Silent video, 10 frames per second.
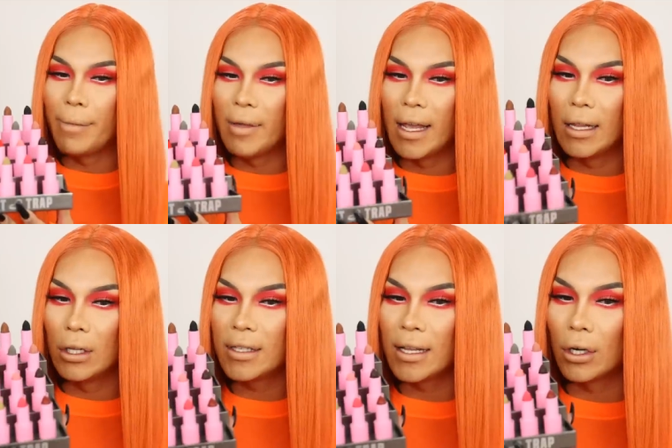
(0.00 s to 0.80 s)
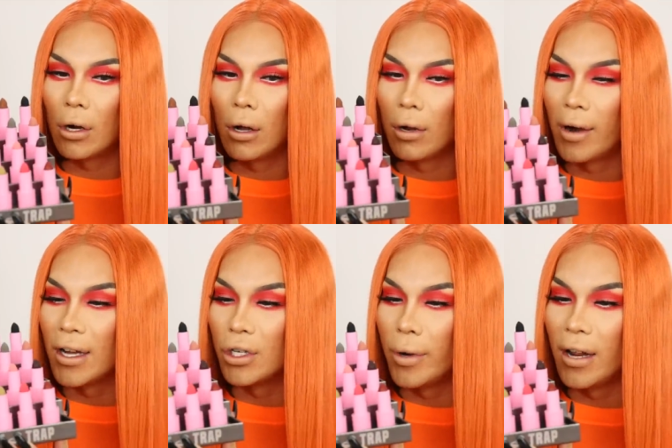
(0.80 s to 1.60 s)
I mean, it looks like they're all
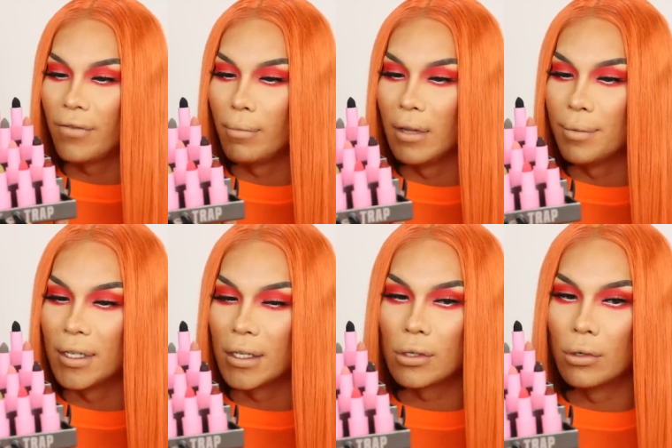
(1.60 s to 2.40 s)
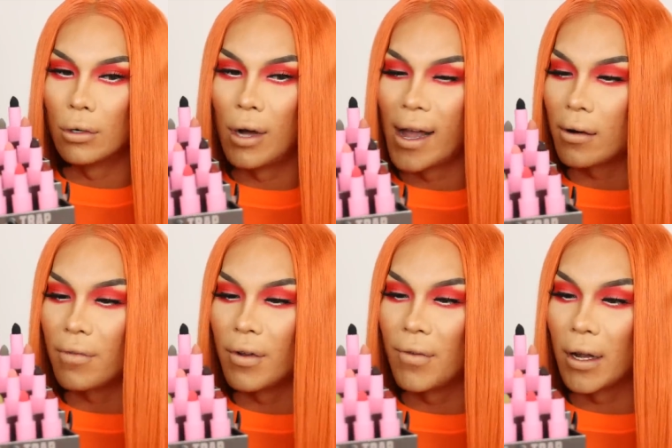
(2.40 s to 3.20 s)
graduating from lipstick school. I don't
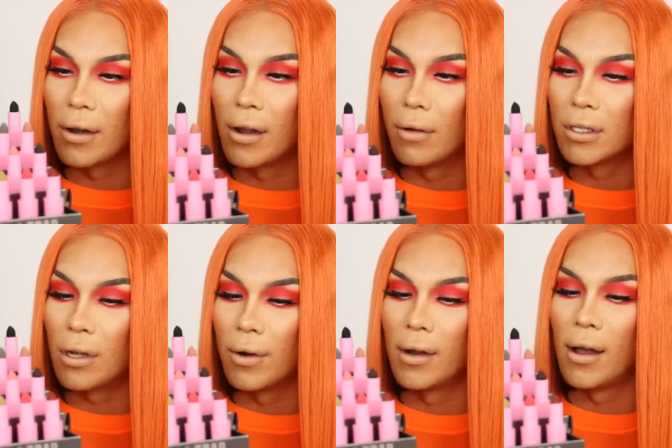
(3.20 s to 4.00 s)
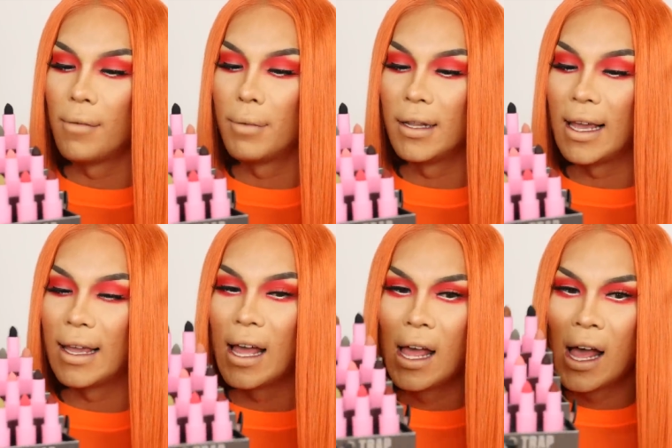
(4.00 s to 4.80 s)
even fucking know what's going on, but
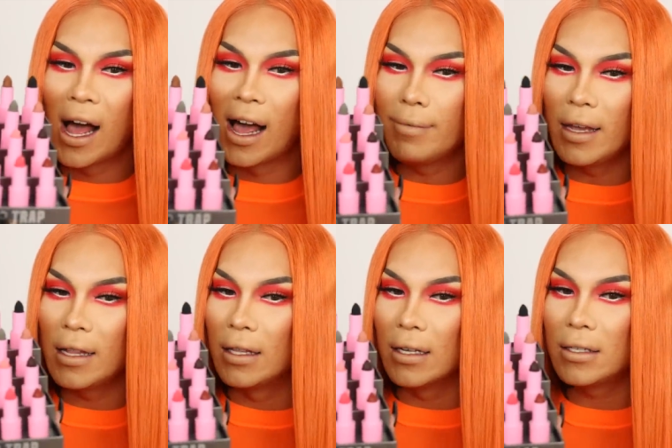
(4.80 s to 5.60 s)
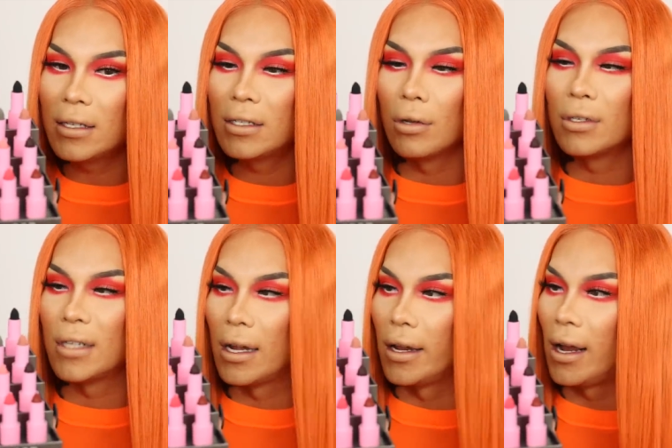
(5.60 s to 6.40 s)
like, I mean, this is so
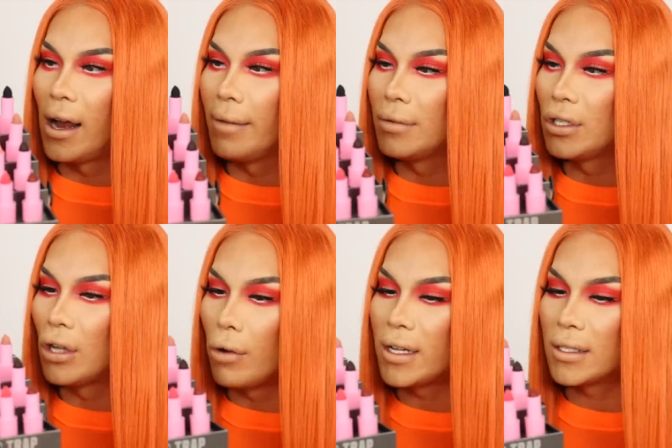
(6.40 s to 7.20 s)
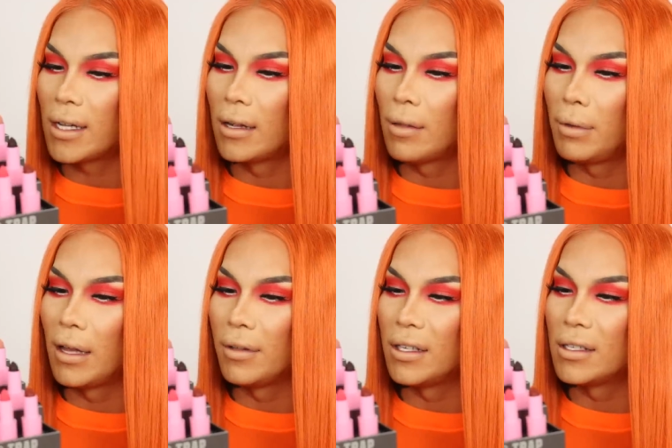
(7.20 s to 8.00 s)
stunning. I'm so excited to play
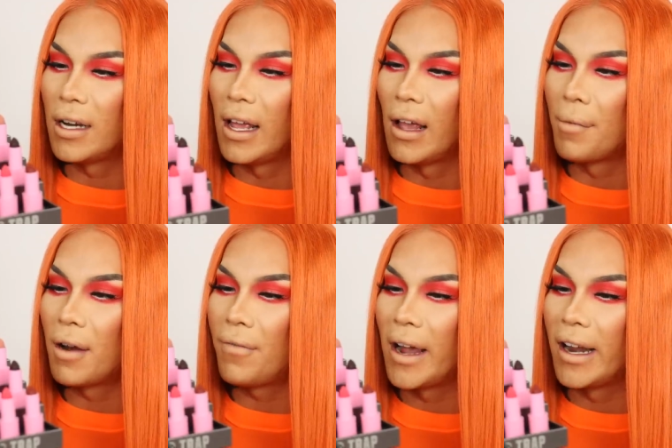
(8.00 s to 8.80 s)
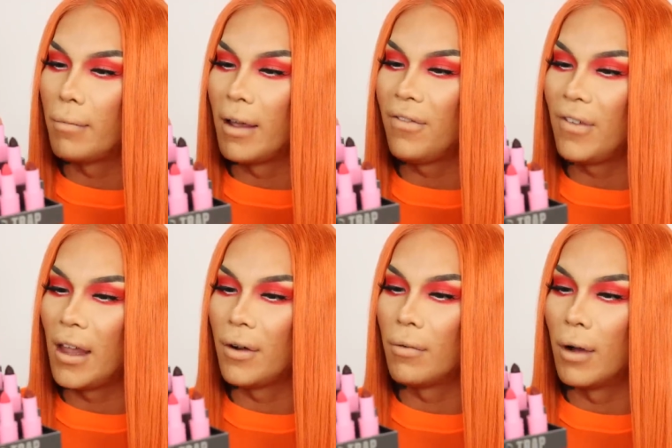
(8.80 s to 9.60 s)
with these today. I'm gonna find out my
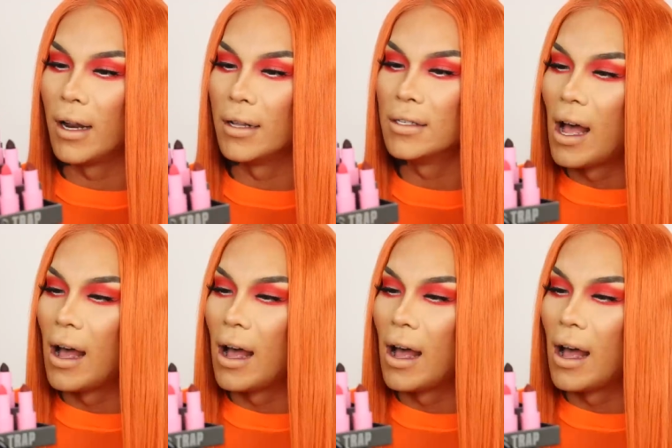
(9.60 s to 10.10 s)
favorite ones.